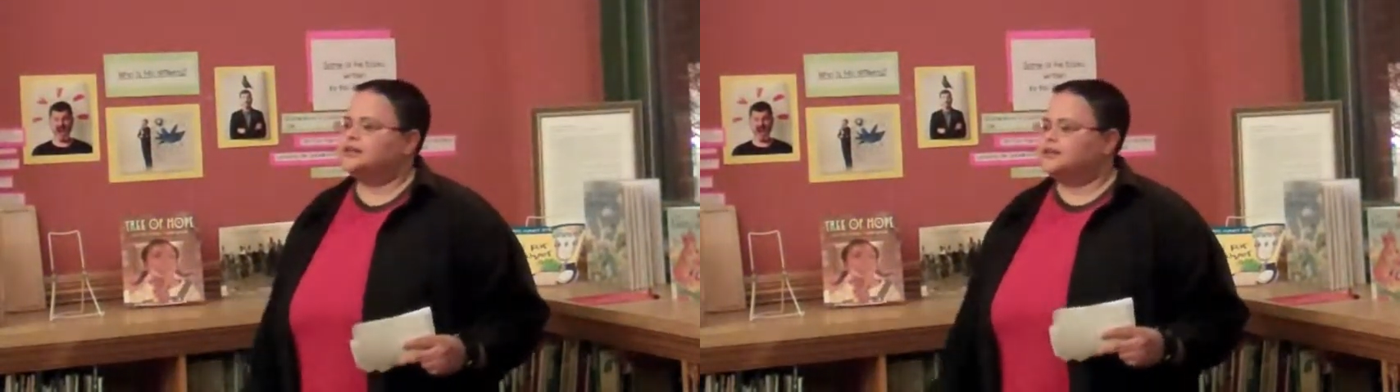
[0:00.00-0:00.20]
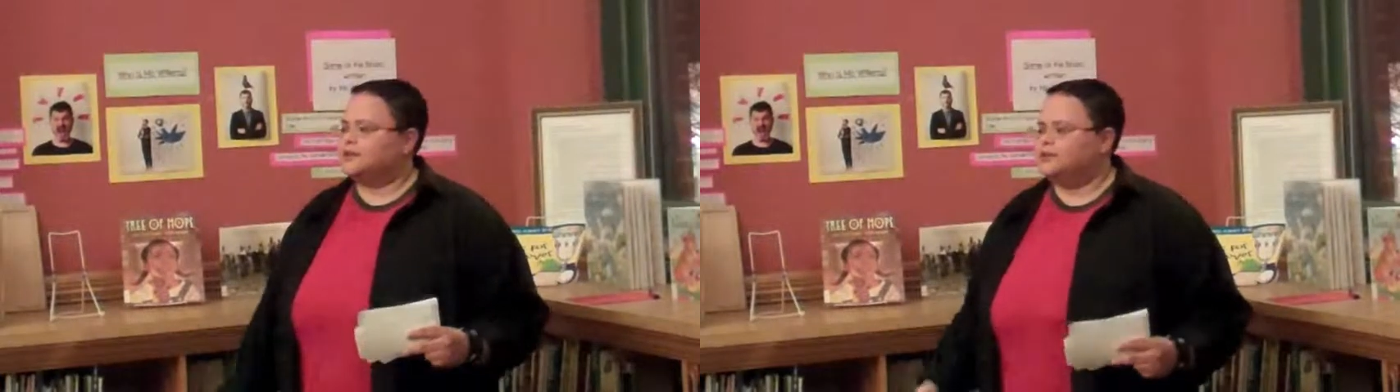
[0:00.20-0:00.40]

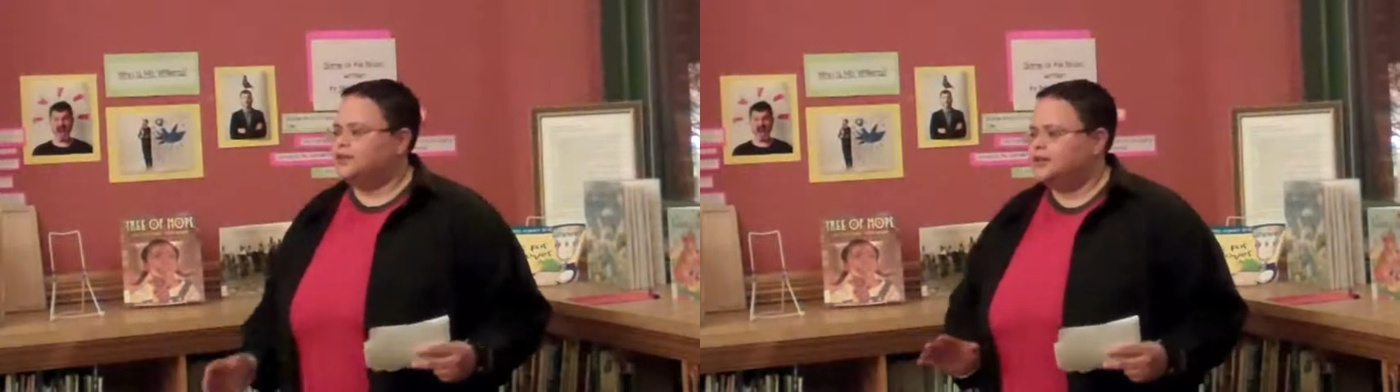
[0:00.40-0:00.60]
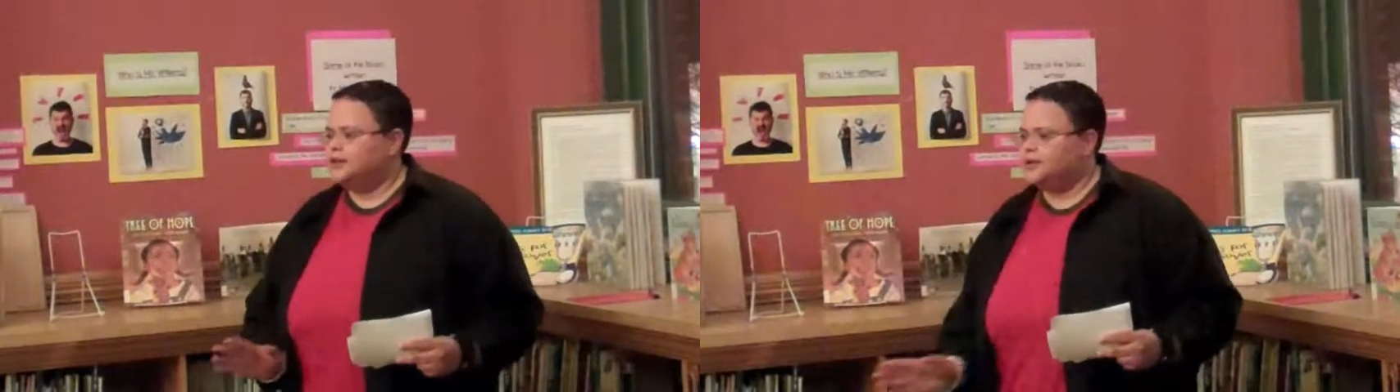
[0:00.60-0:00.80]
so
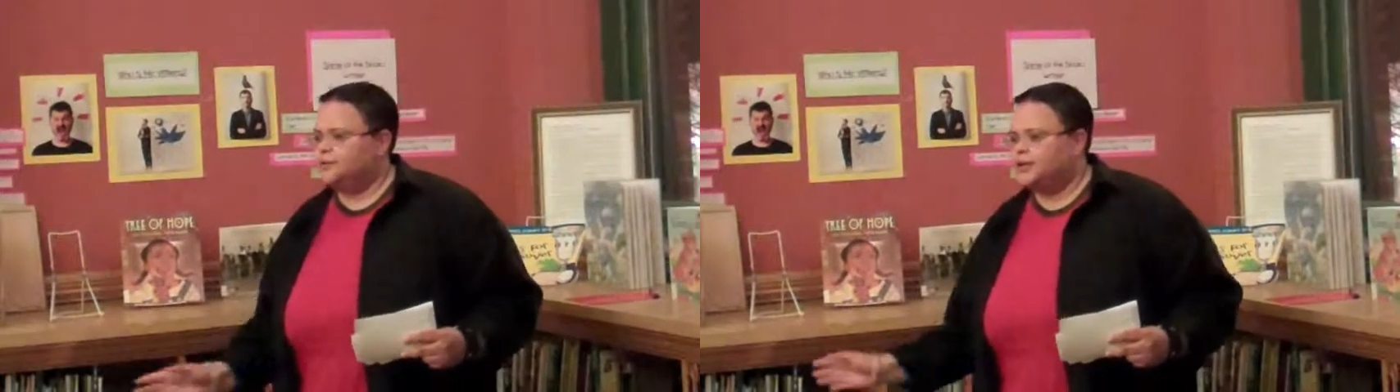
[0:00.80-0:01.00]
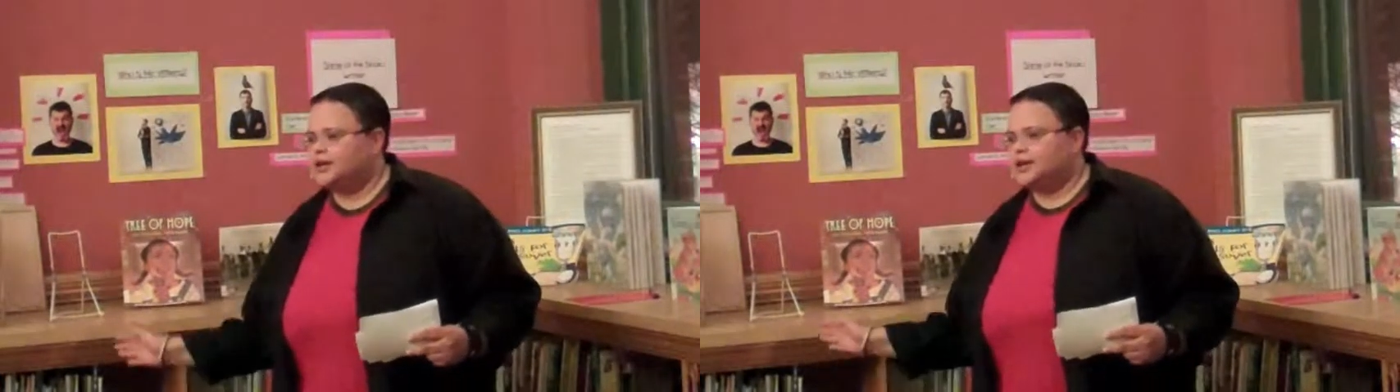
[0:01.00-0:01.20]
he
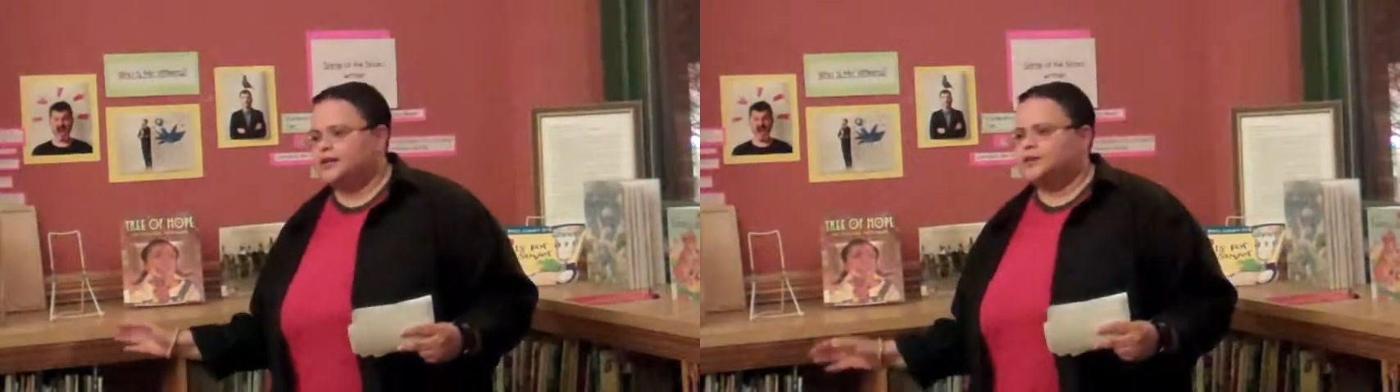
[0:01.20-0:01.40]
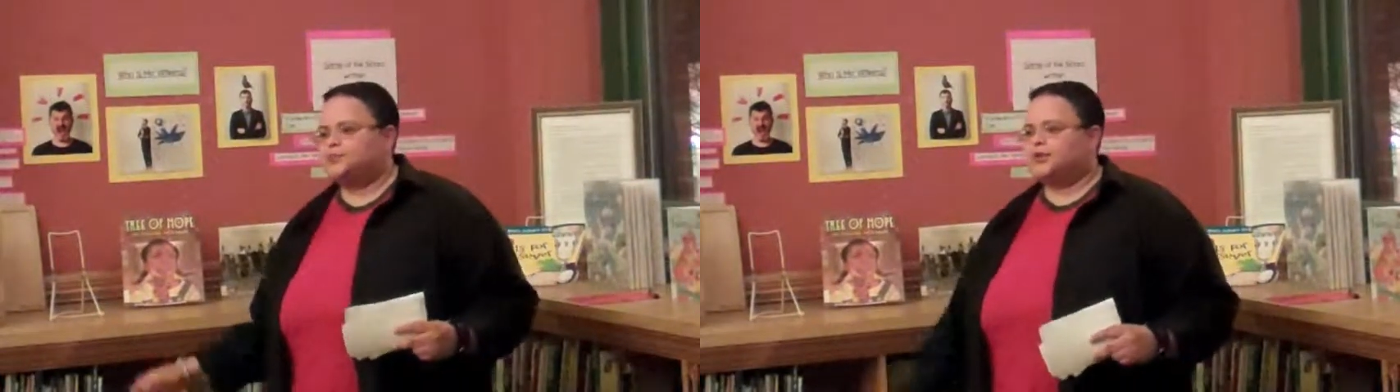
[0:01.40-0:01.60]
went
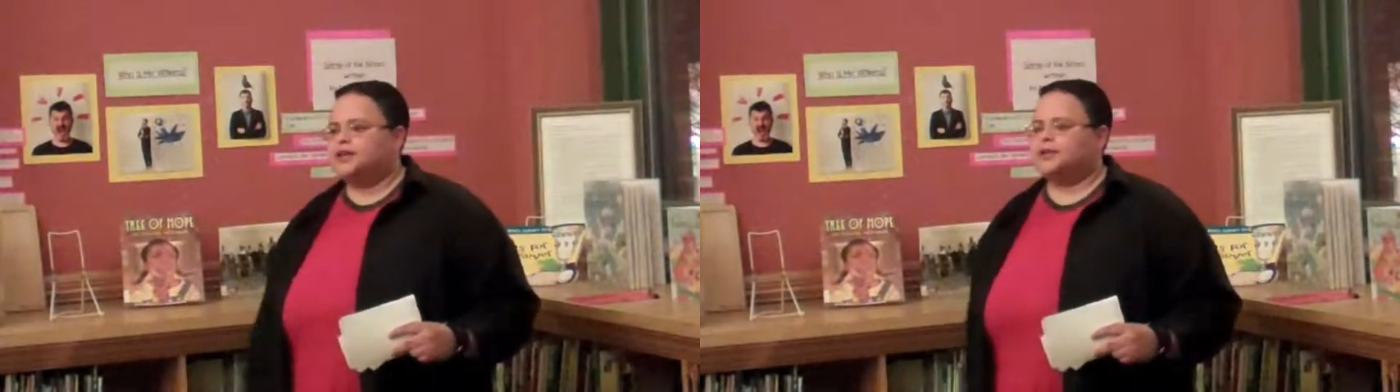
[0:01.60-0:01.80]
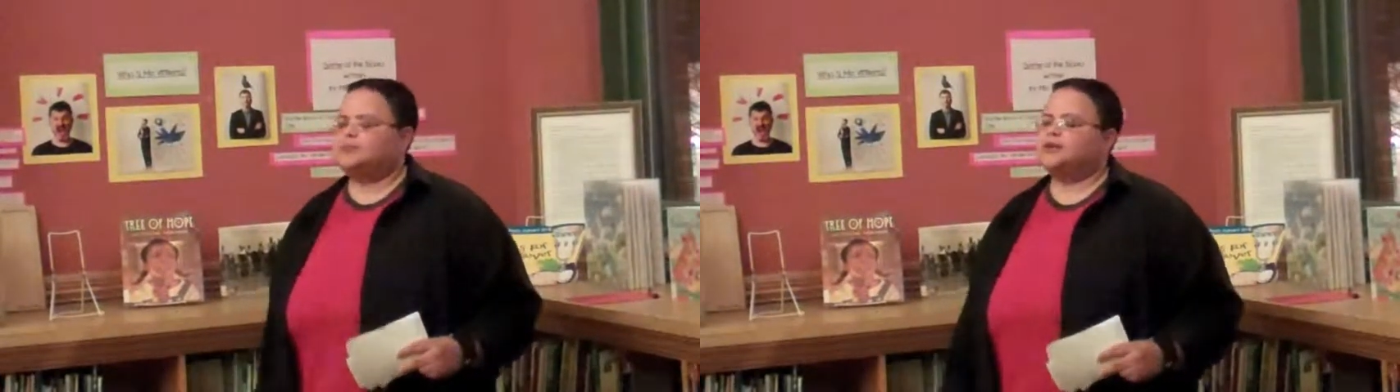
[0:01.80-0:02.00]
downhill
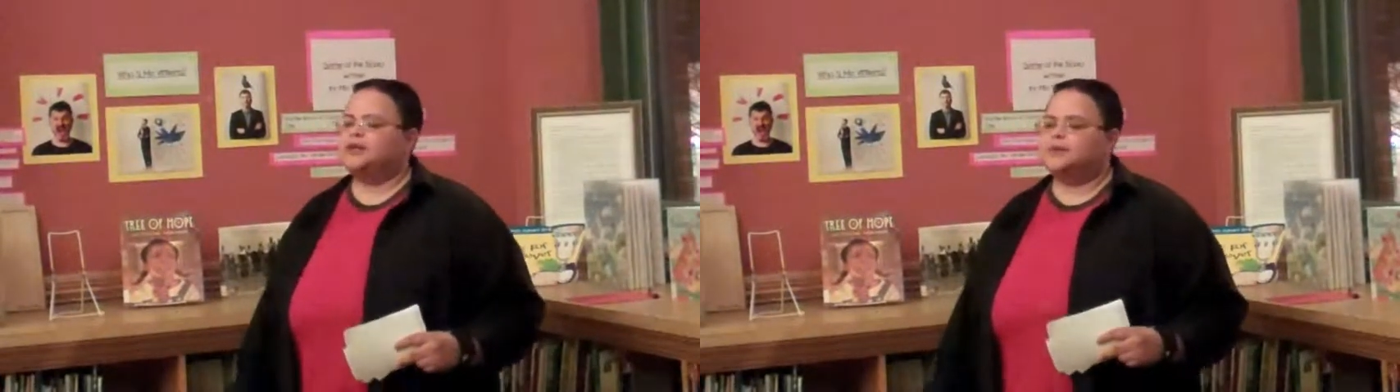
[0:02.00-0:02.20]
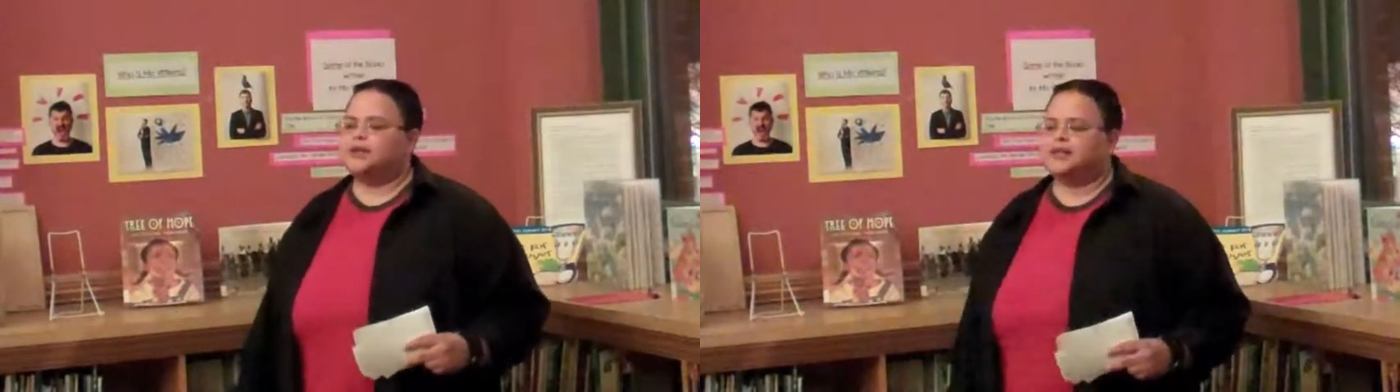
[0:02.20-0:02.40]
pretty
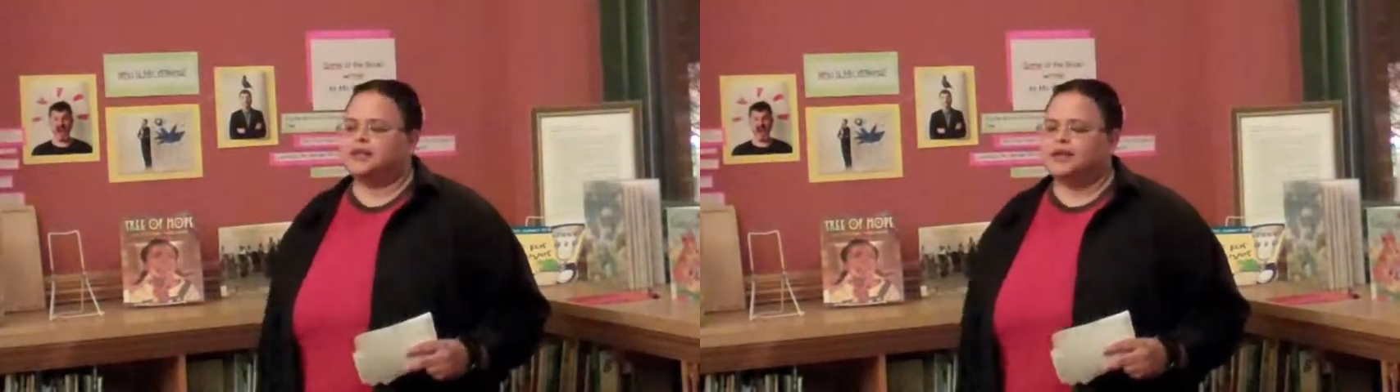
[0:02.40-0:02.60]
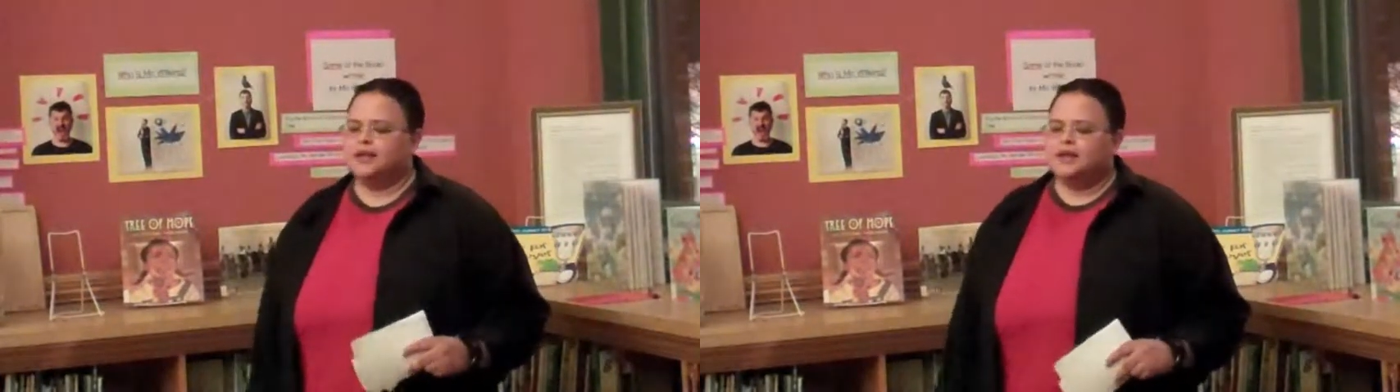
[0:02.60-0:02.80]

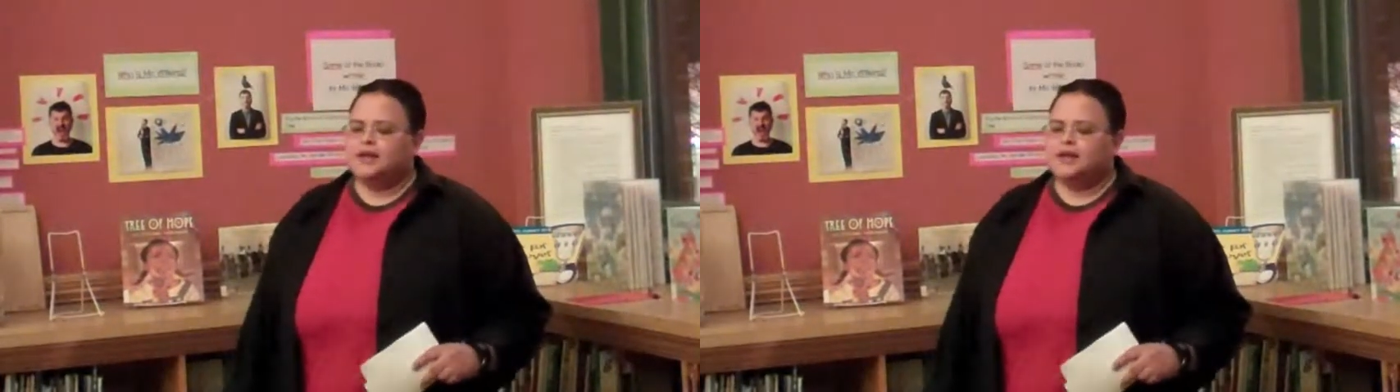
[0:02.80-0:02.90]
quickly.